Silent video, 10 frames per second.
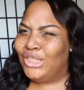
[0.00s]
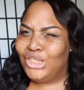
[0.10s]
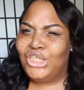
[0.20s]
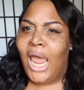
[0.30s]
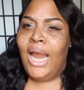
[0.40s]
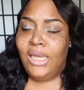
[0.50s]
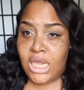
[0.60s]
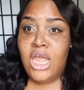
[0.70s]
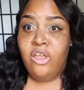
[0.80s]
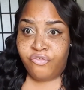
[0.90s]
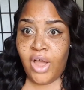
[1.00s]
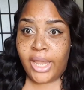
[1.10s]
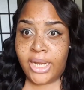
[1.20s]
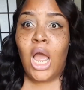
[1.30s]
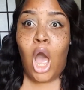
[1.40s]
check these
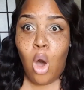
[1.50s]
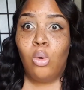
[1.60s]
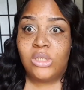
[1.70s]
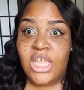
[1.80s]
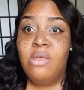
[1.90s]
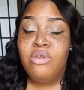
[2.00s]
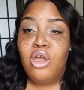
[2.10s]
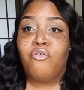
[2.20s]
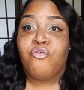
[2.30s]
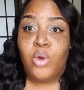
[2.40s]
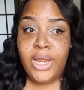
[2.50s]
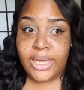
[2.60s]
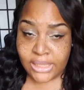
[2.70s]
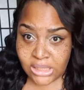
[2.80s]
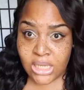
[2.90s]
fucking hoes, even your
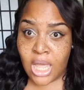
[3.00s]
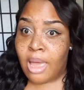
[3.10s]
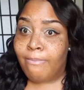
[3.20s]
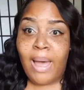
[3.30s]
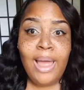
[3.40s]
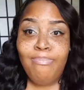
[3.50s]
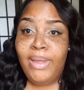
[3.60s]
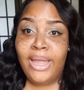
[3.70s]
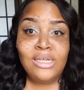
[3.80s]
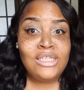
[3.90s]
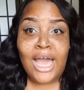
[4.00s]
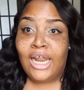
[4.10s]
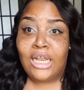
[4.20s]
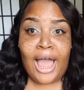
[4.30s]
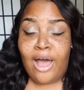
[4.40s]
friends. My man is
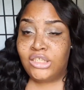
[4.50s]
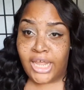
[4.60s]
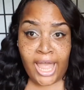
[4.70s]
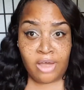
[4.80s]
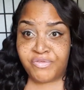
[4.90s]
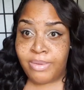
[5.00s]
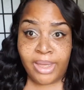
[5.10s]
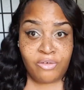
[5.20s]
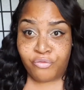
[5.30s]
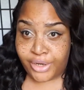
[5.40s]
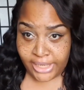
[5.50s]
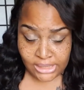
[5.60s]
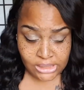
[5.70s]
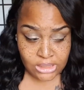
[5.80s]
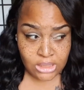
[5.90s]
not allowed to have female friends.